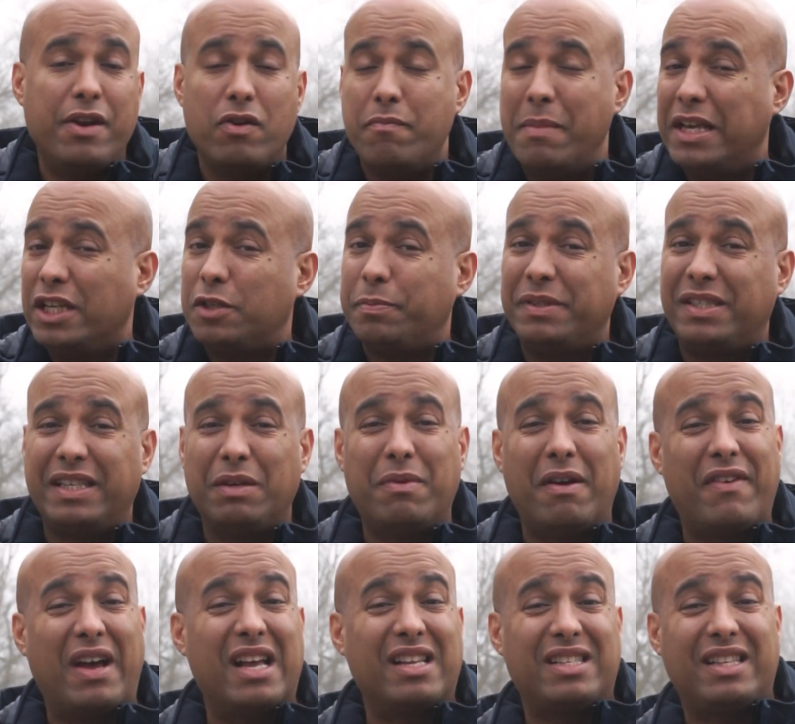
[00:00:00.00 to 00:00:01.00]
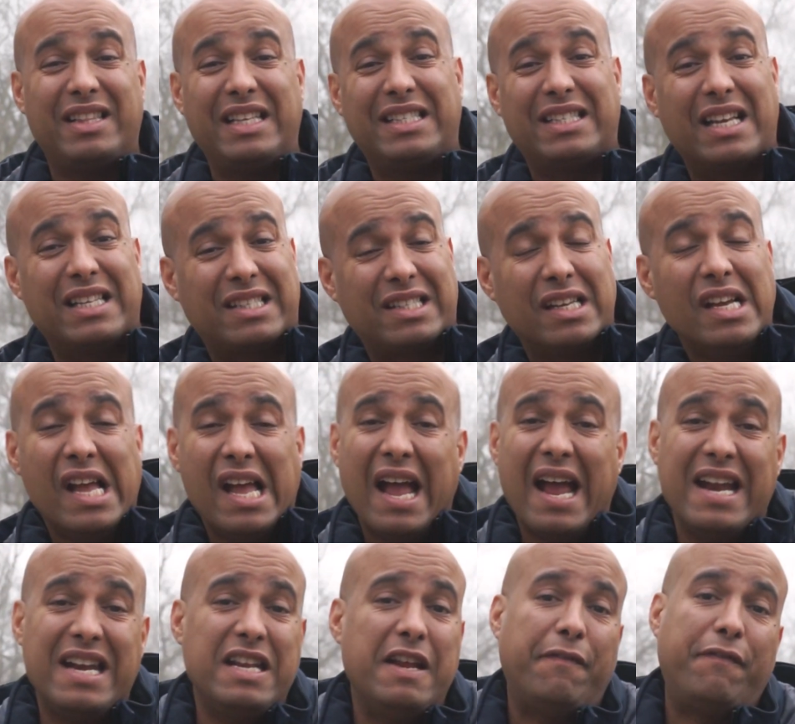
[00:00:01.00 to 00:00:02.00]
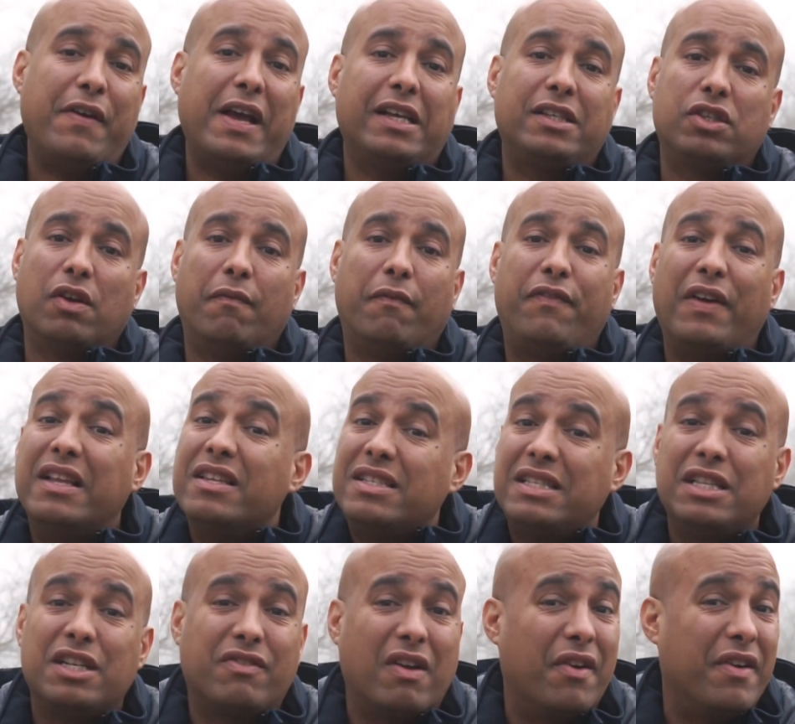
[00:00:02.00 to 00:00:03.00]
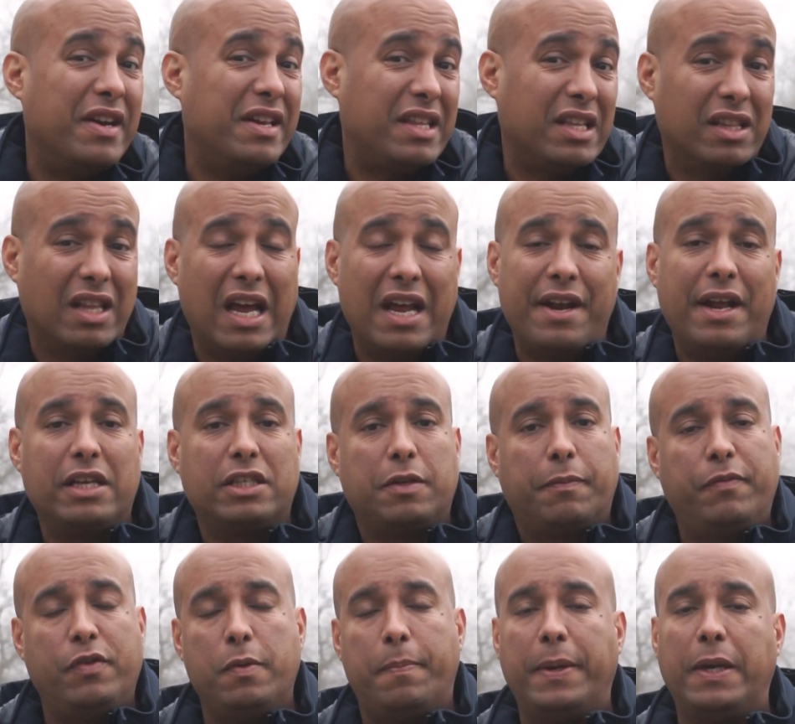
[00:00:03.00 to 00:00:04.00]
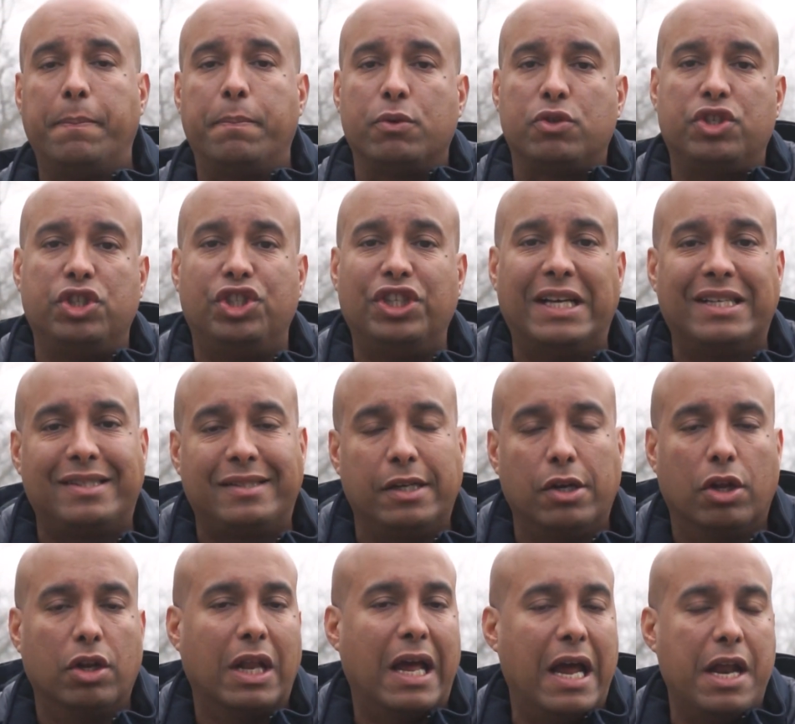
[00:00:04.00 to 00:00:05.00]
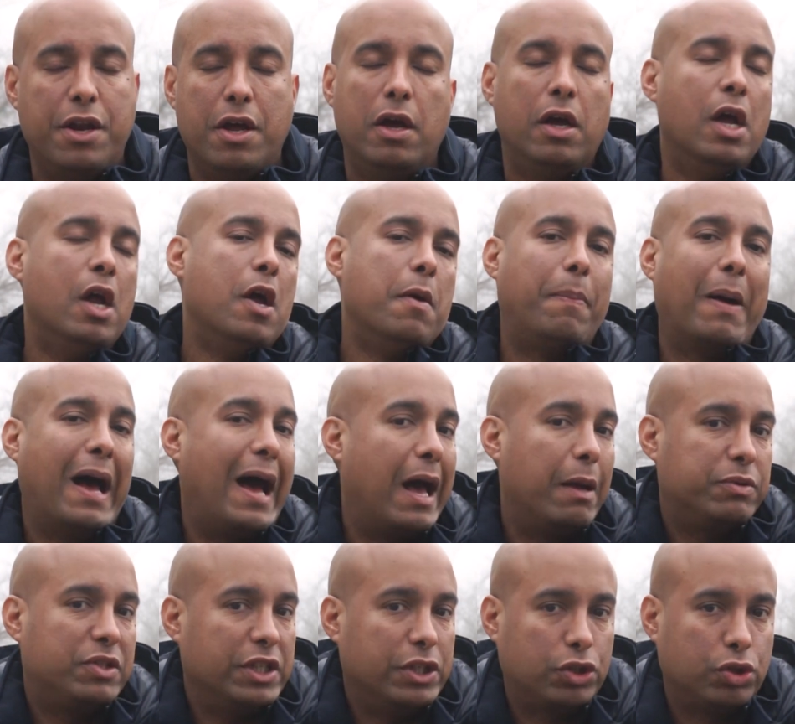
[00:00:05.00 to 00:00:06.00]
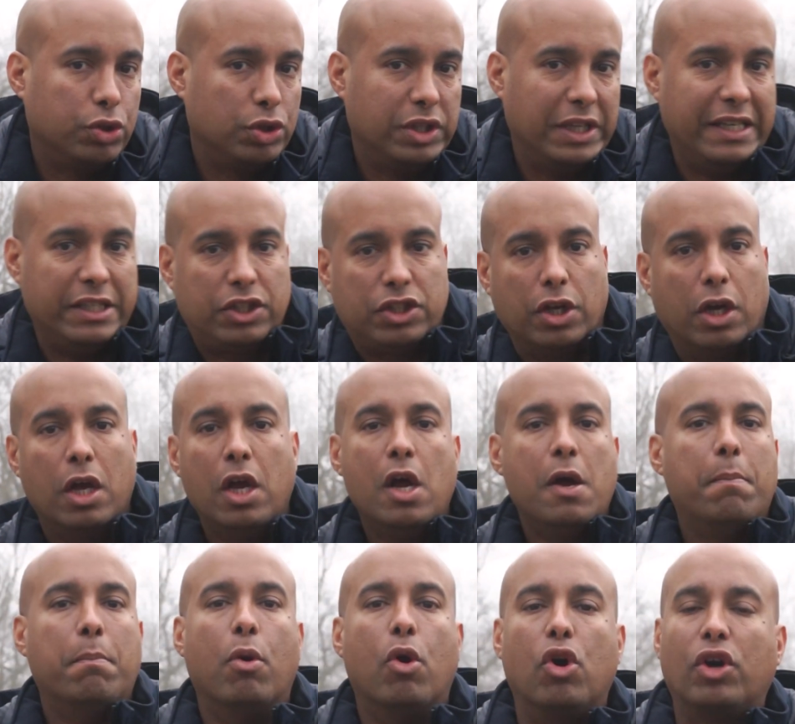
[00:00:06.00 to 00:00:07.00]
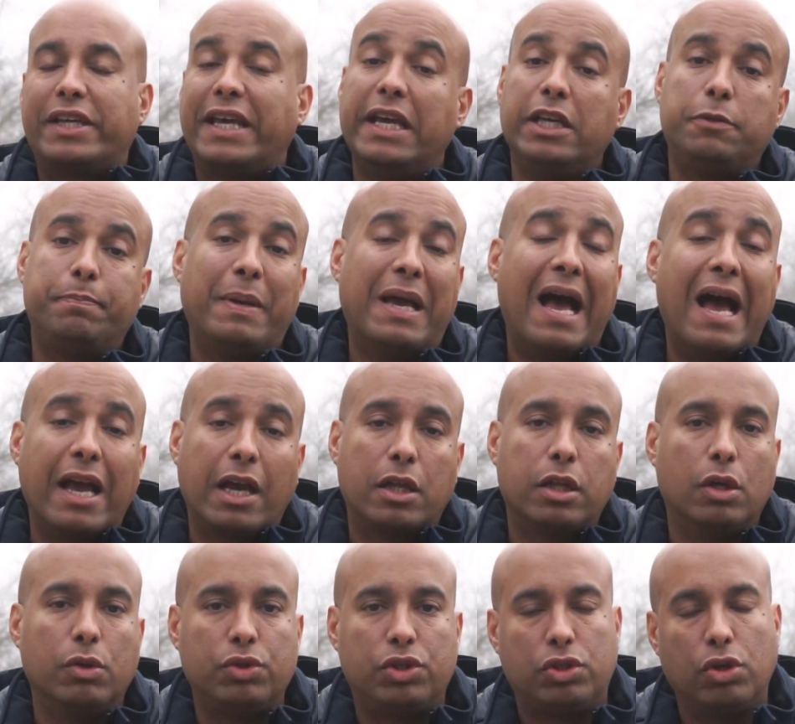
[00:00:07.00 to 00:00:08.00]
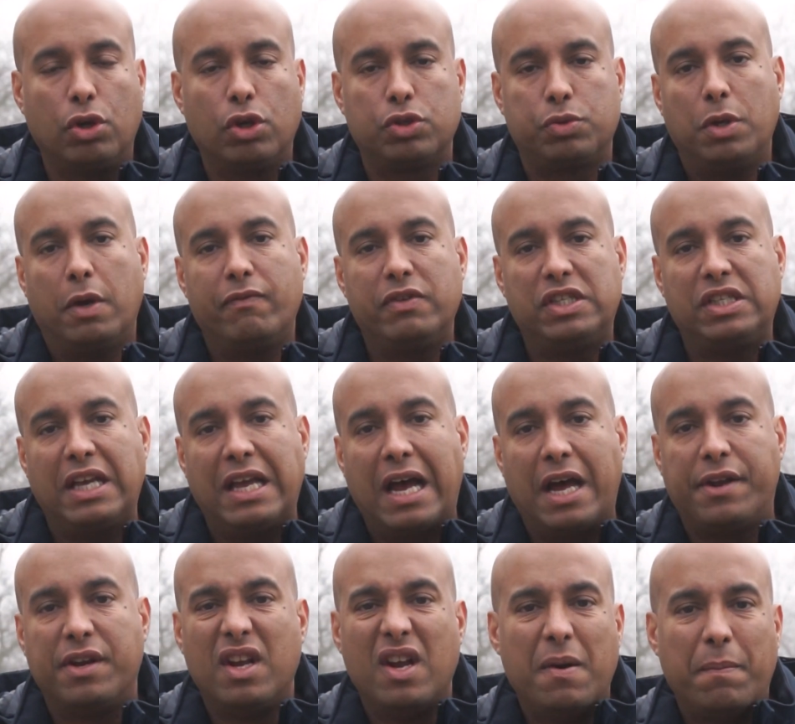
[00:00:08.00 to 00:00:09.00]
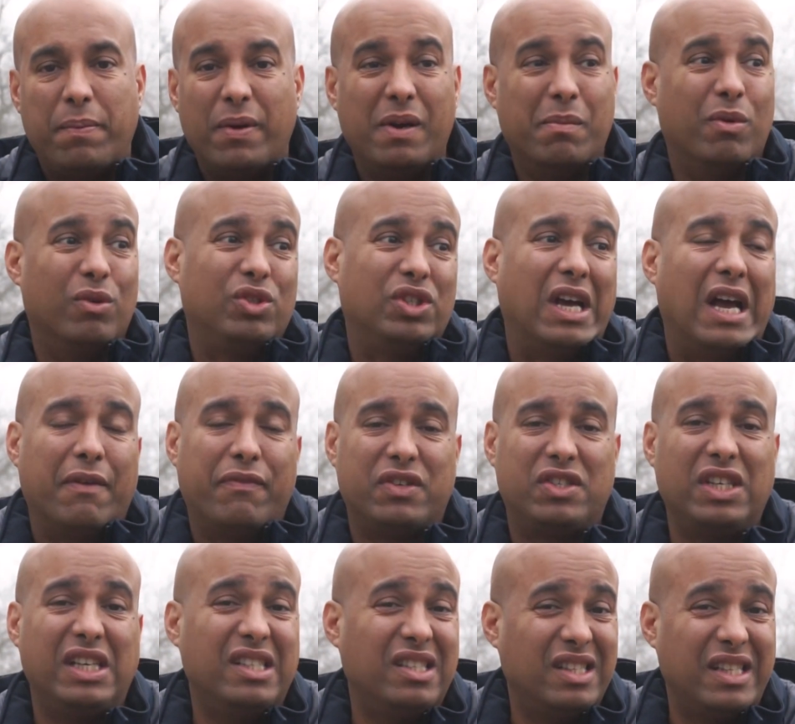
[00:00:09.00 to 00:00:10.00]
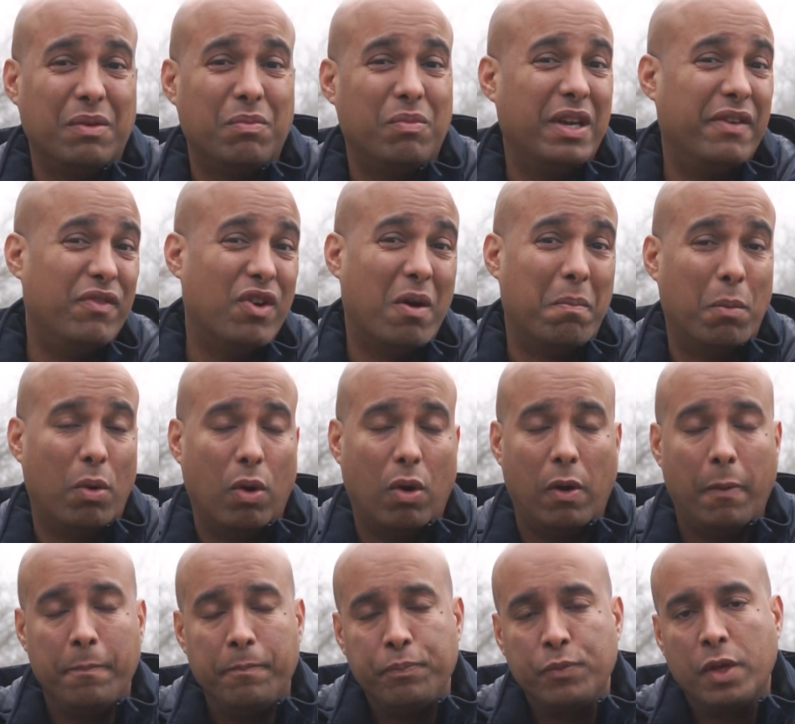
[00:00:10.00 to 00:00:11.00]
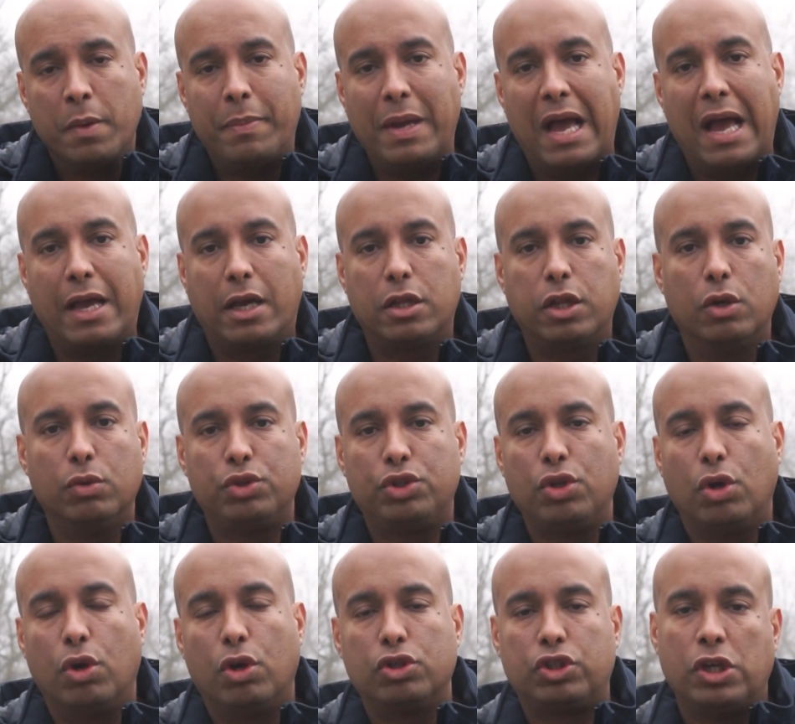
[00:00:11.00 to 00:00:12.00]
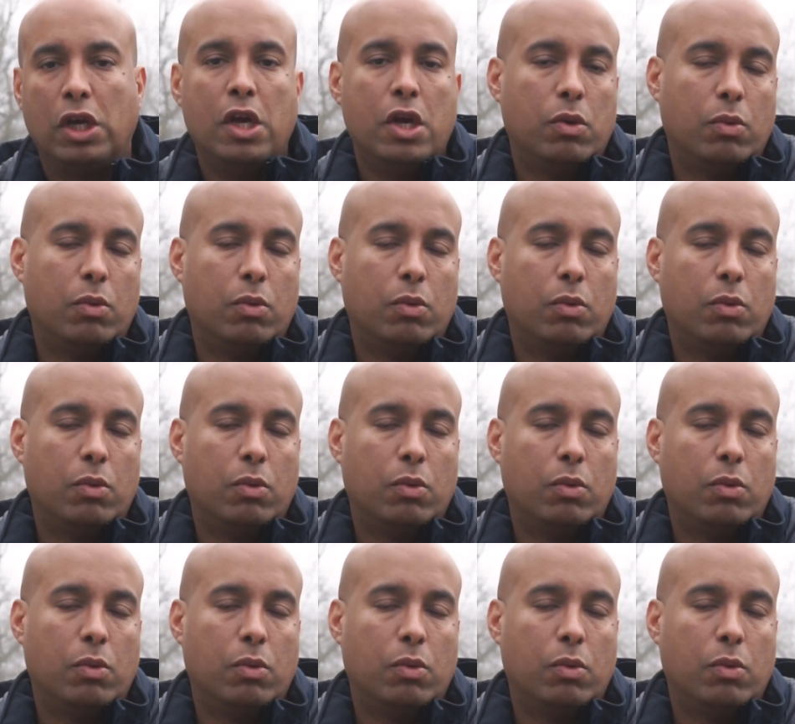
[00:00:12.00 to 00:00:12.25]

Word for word: It remains to be seen whether this has any effects on fans in the ground, anything like that. There's a few people suggesting online that perhaps this could lead to more games behind closed doors. We obviously had pretty much half a season, didn't we, if not more, behind closed doors.